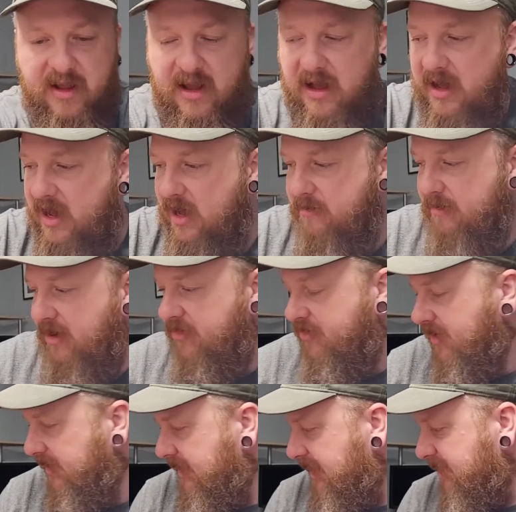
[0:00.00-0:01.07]
I
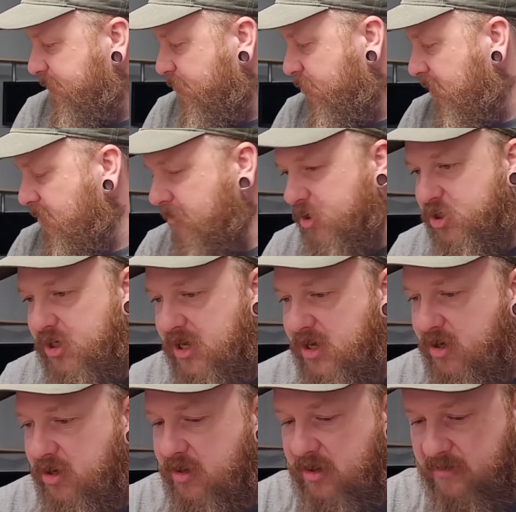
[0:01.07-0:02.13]
think that's pretty much
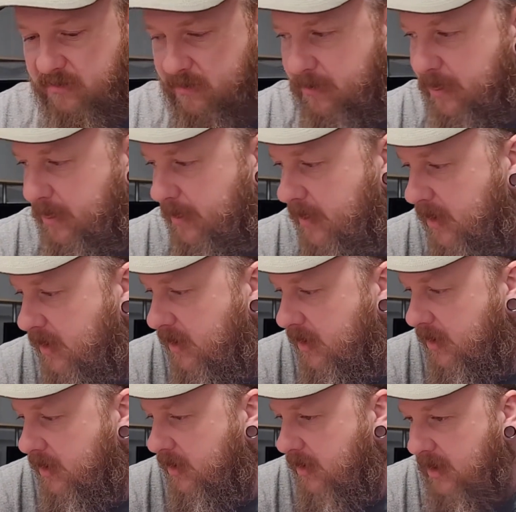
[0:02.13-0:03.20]
it.
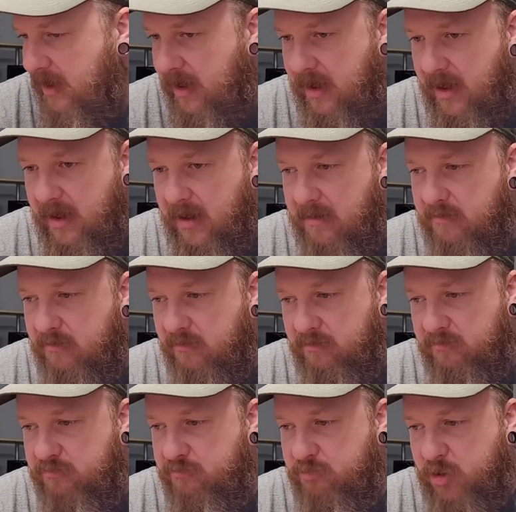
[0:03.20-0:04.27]

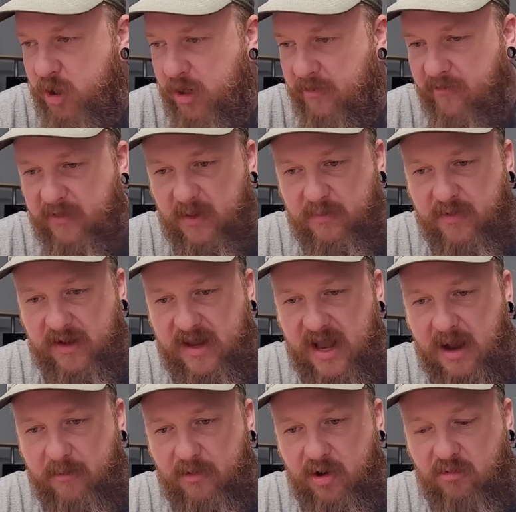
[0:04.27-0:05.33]
Gonna flip the
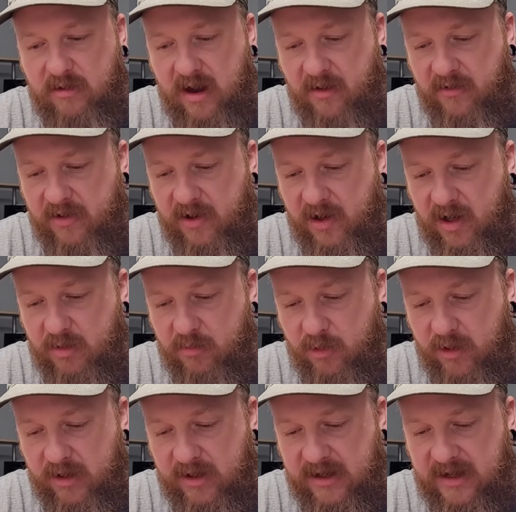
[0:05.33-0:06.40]
camera around here and
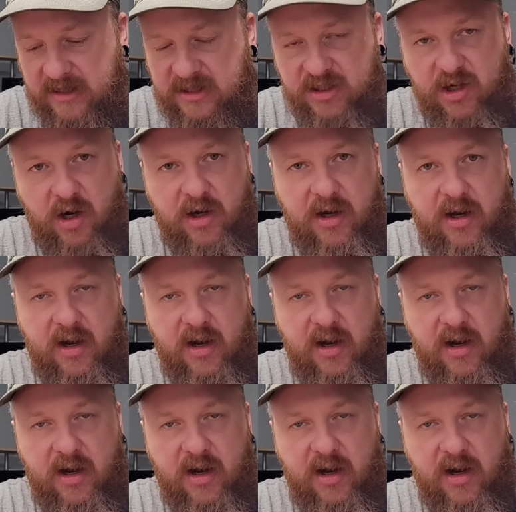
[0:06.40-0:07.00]
we're gonna get started.